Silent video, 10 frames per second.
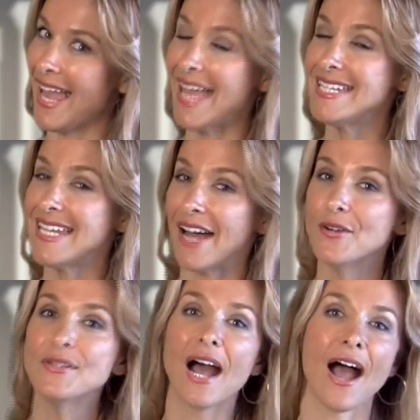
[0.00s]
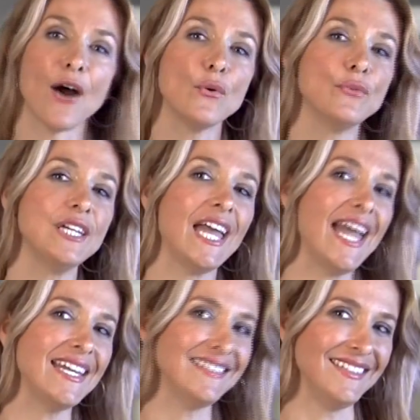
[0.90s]
And now, how we
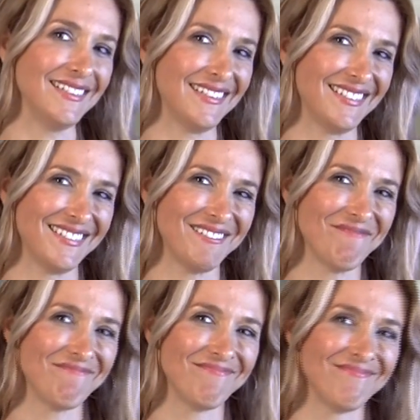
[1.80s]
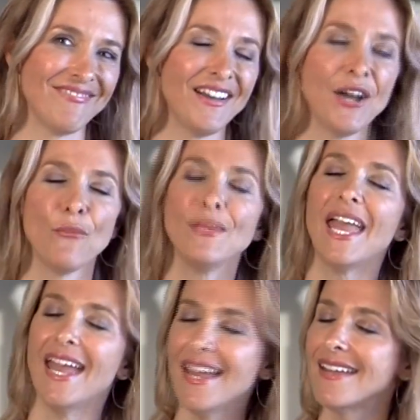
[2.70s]
end it.
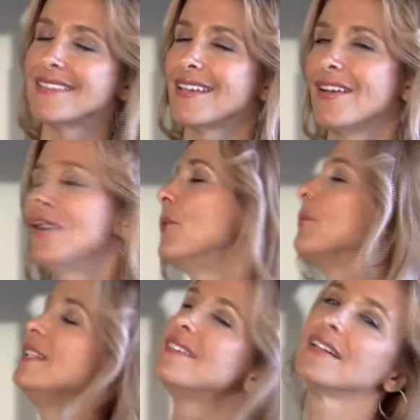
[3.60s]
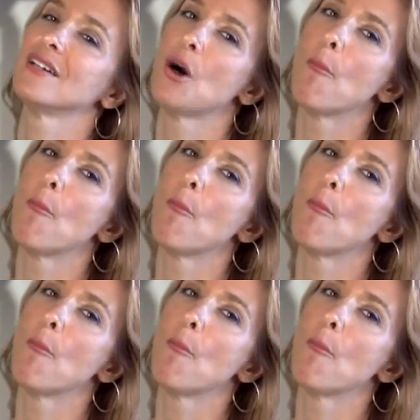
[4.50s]
We end with a